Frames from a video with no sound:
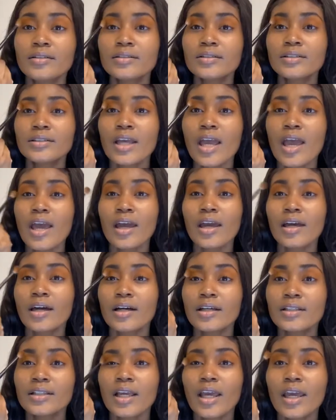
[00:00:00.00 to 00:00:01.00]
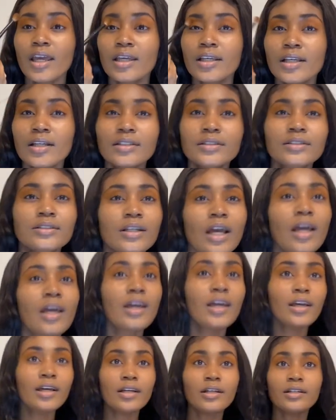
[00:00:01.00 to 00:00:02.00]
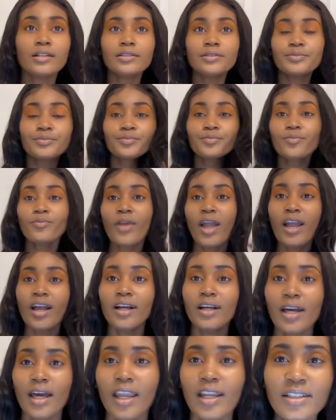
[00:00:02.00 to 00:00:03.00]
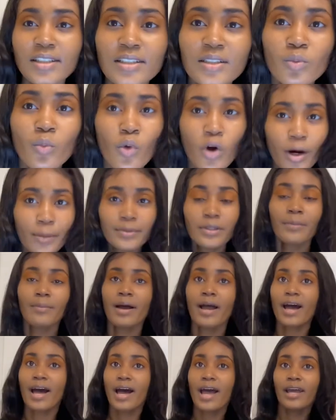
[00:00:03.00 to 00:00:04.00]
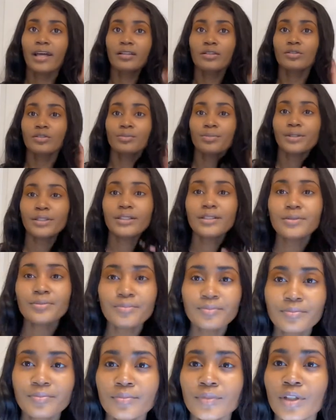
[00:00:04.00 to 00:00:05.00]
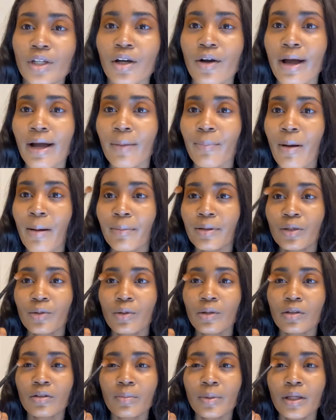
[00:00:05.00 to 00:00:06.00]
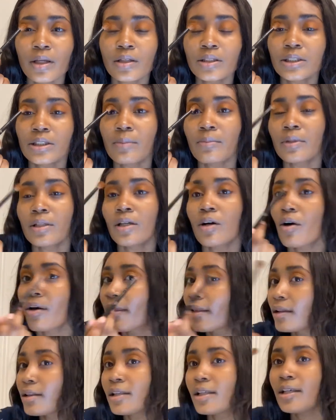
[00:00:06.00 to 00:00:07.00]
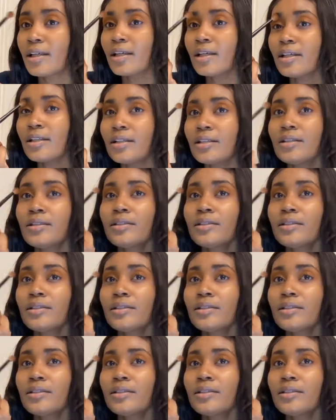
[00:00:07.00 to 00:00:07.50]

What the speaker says: Yeah. And it just warmed up my eye a little bit. You know, I could probably do a little bit of something on a lid.